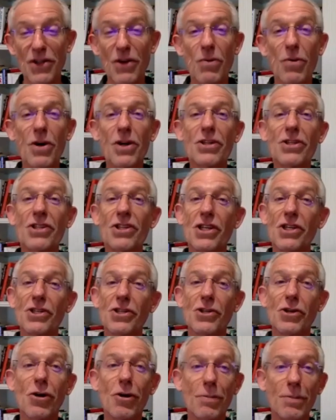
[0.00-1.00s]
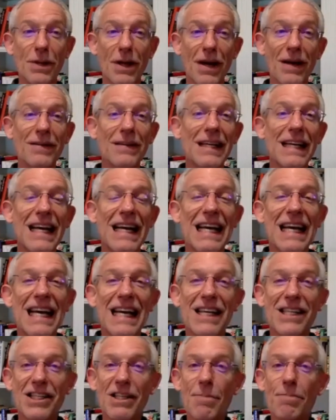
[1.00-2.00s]
The word Zozobra
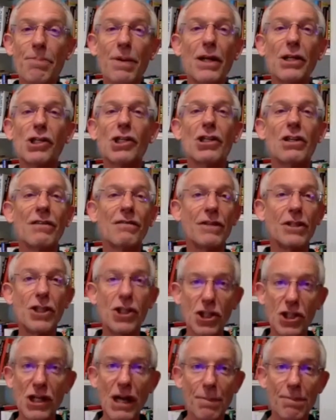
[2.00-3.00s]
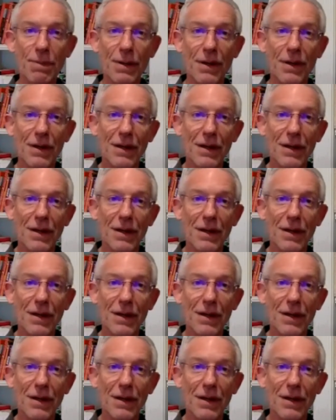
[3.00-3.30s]
is the picture of a ship